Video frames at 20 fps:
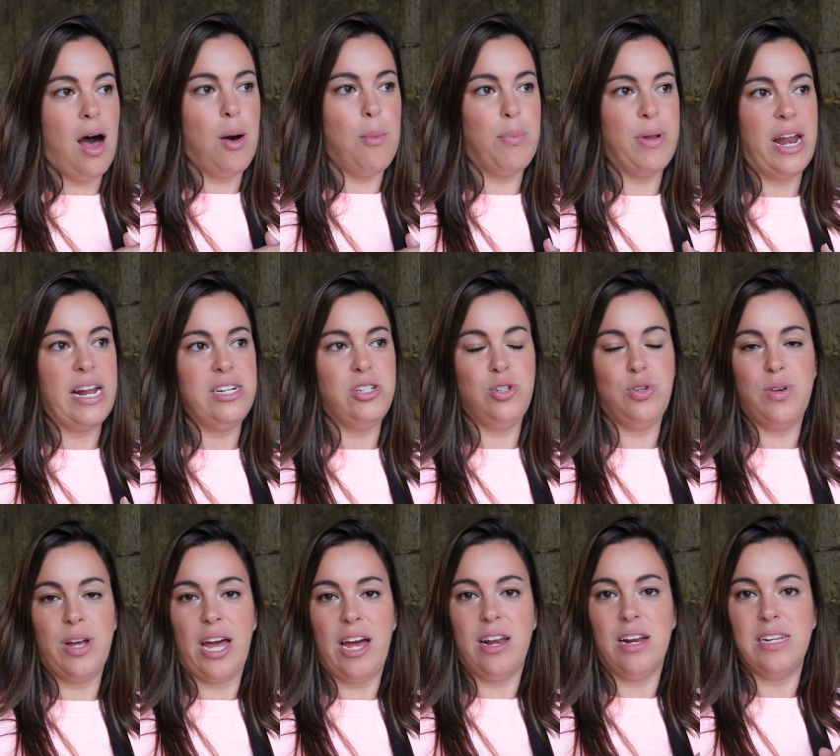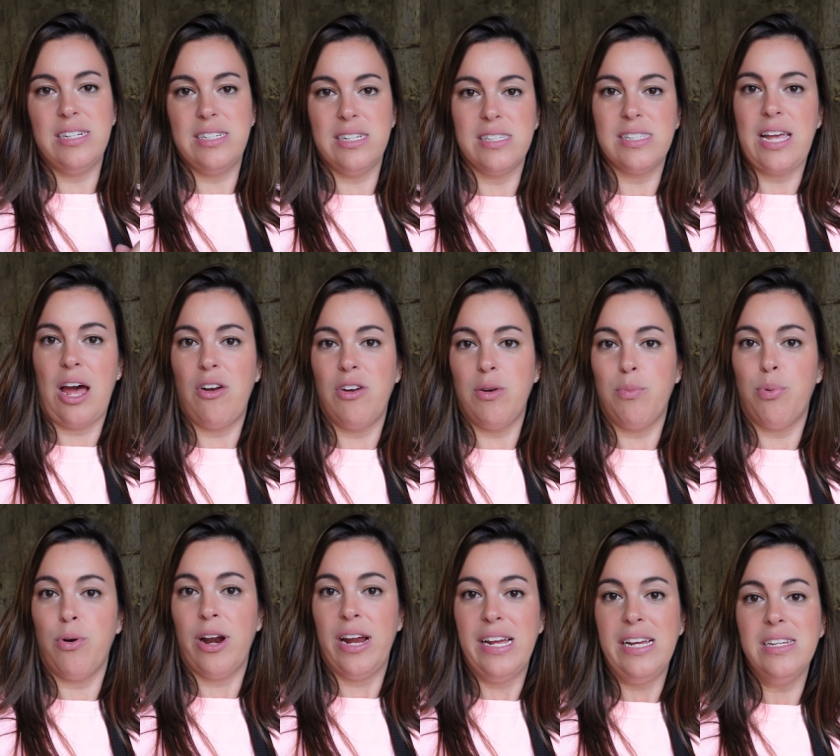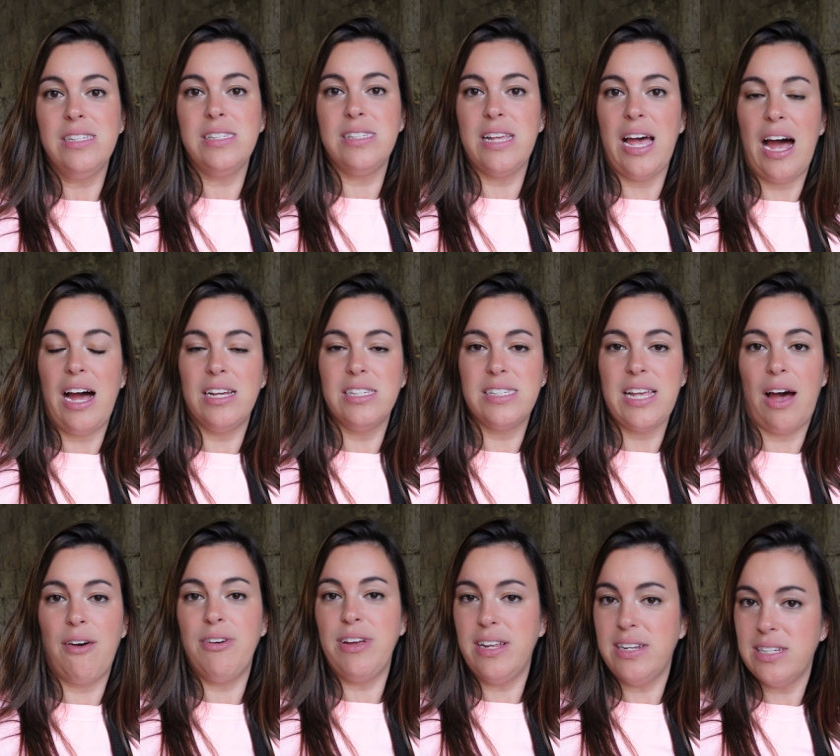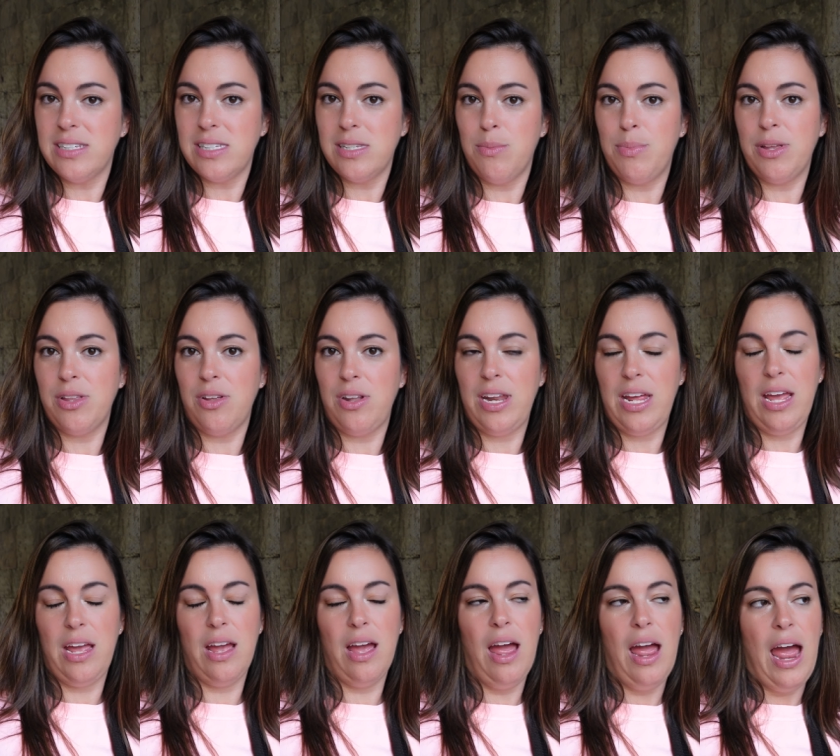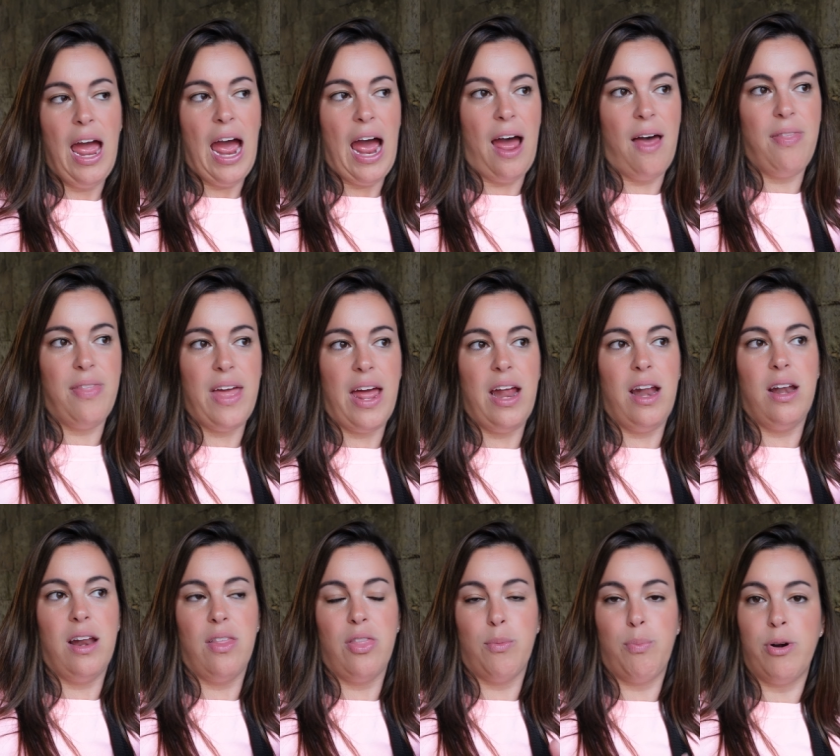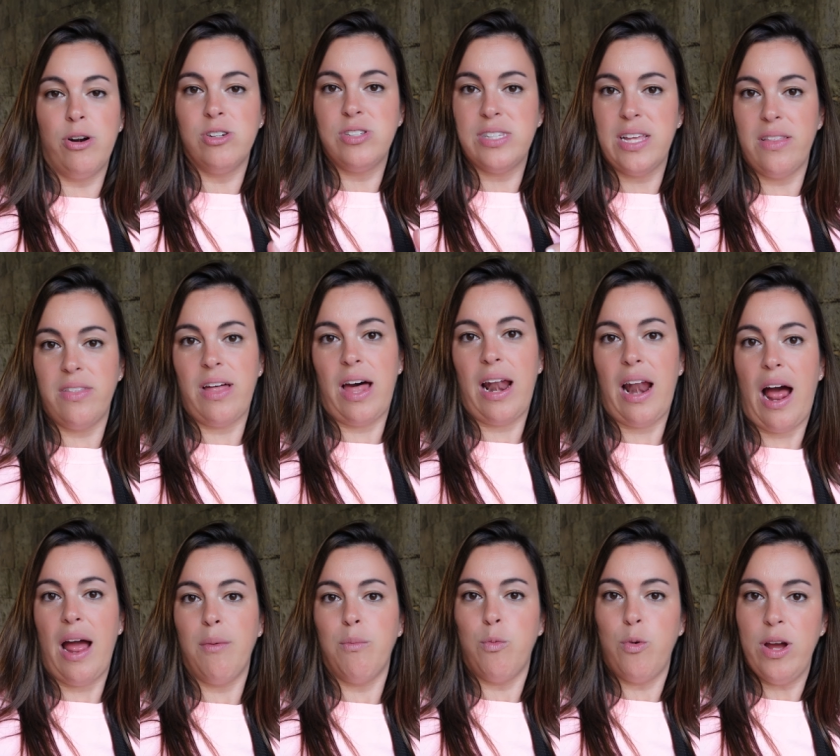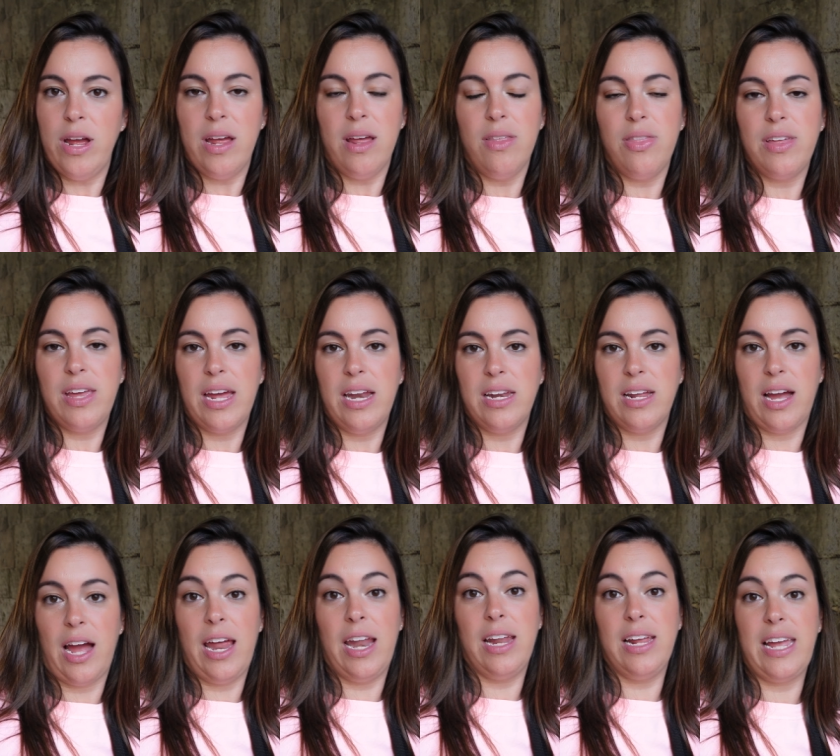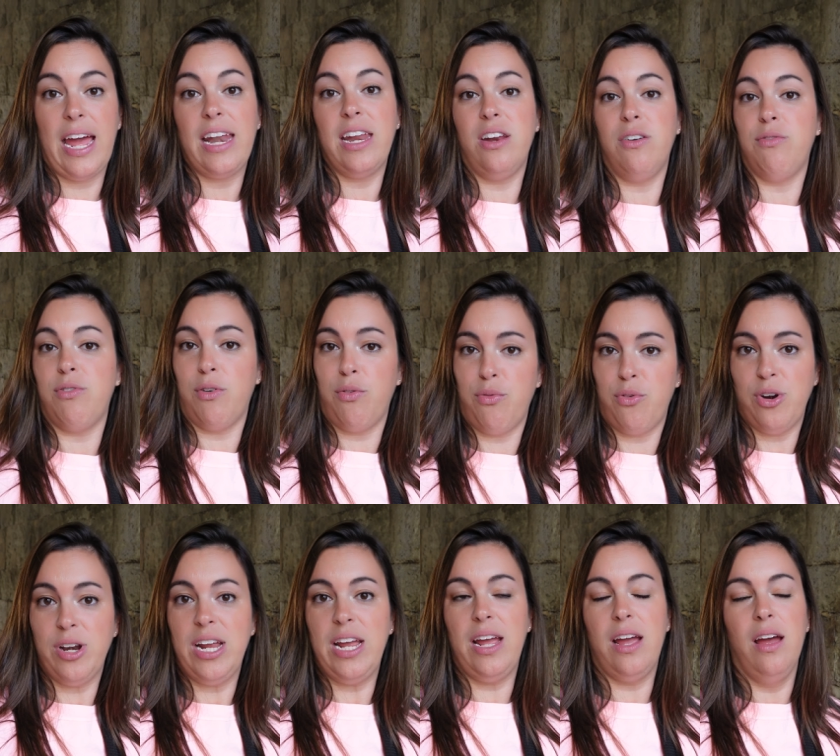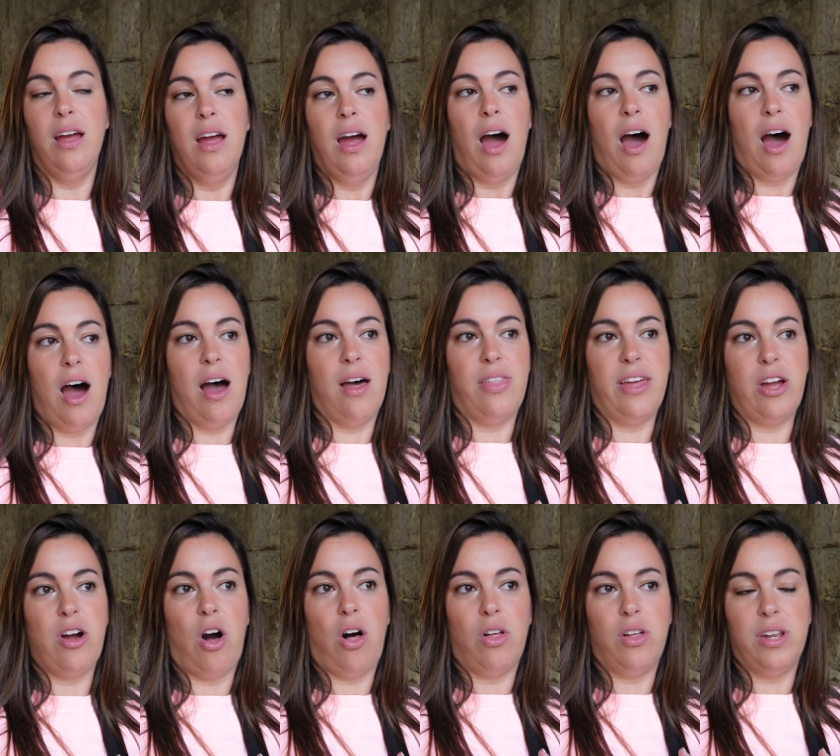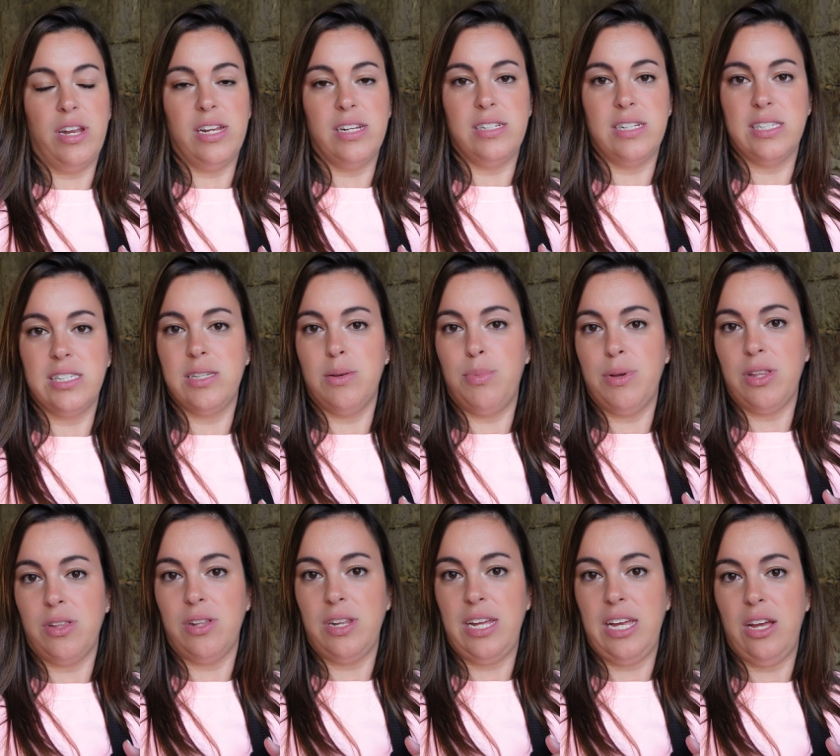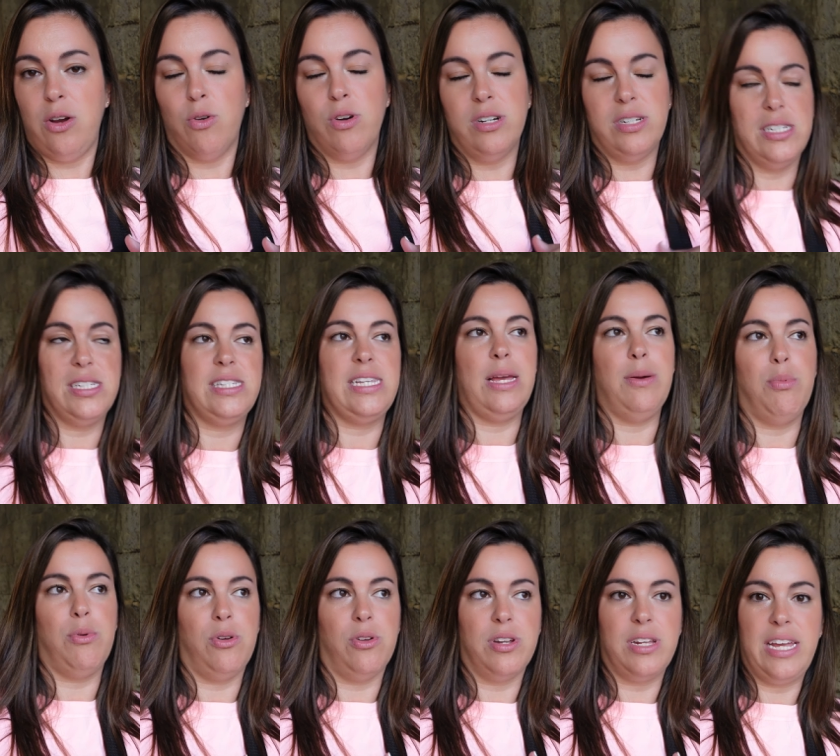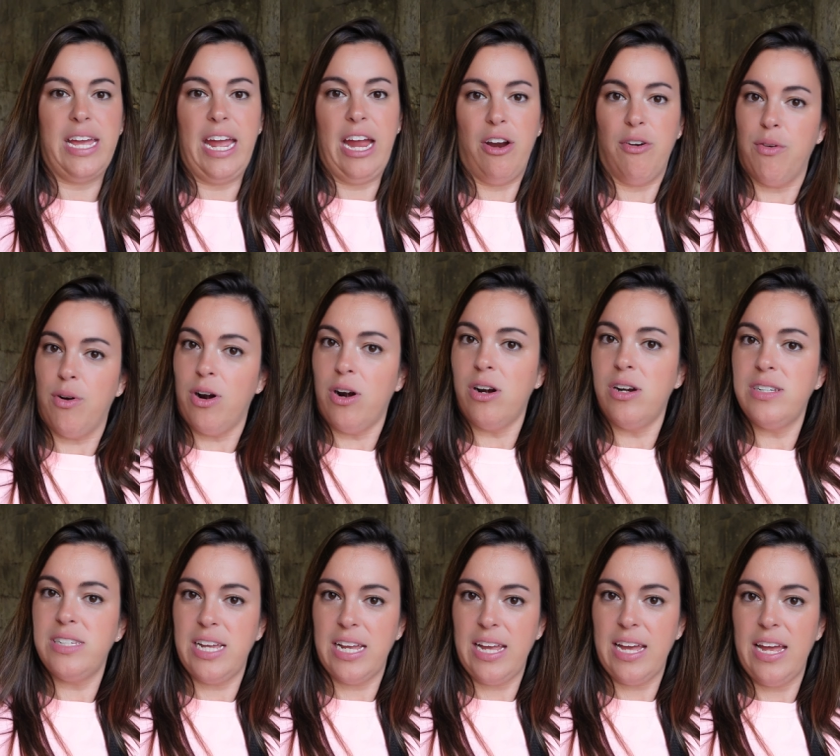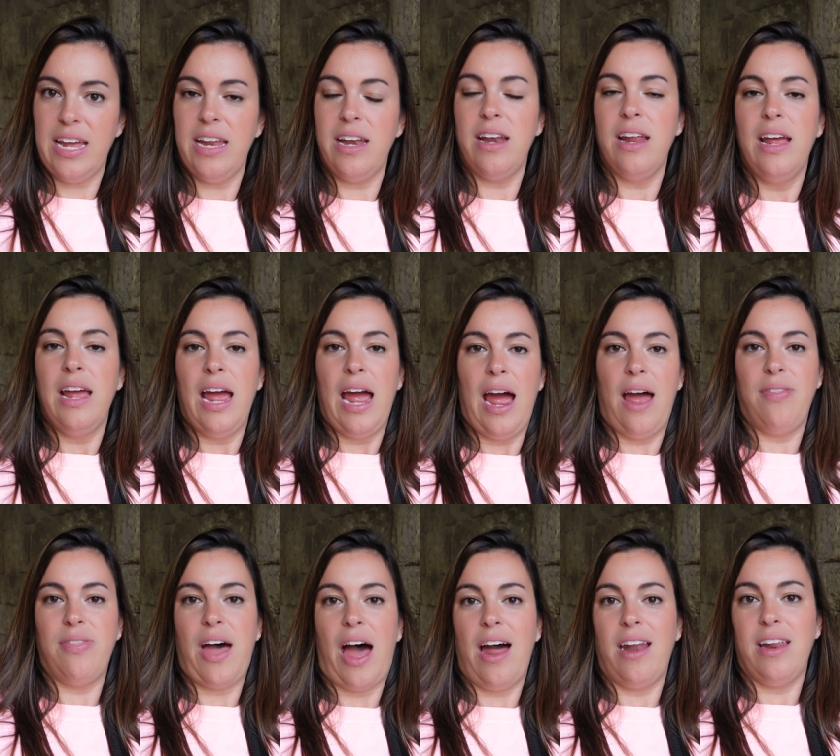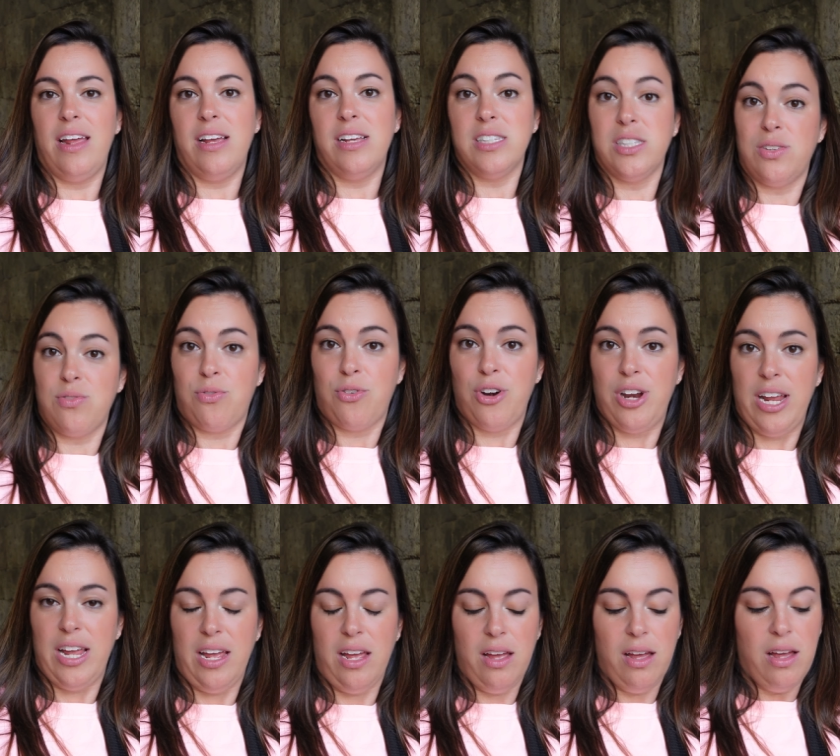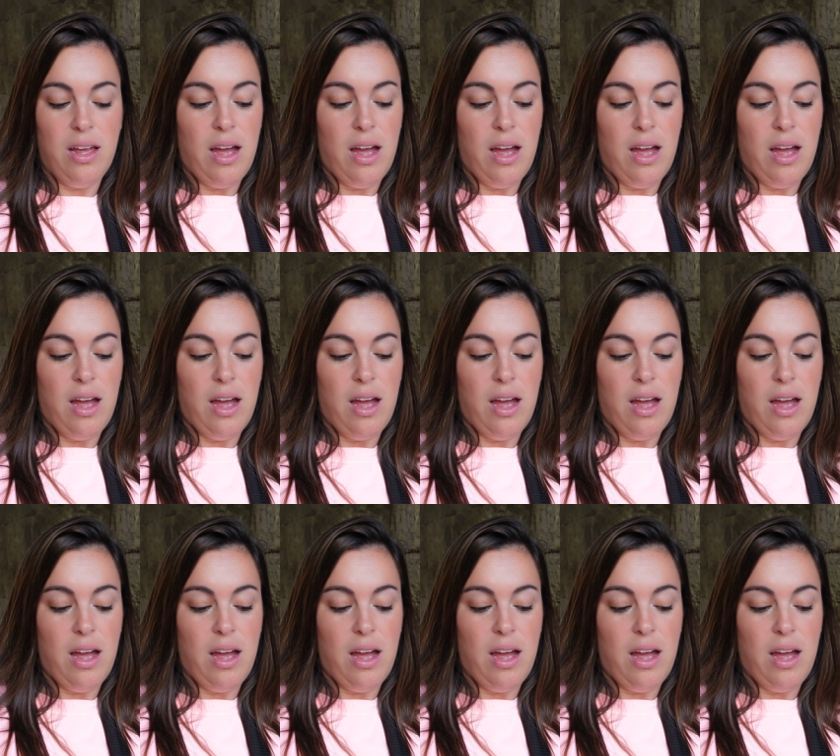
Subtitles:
But I do get a discounted price as having a disability, and then the person that I'm with can get in for free. They call it a disability or disabled carer ticket, and that is free.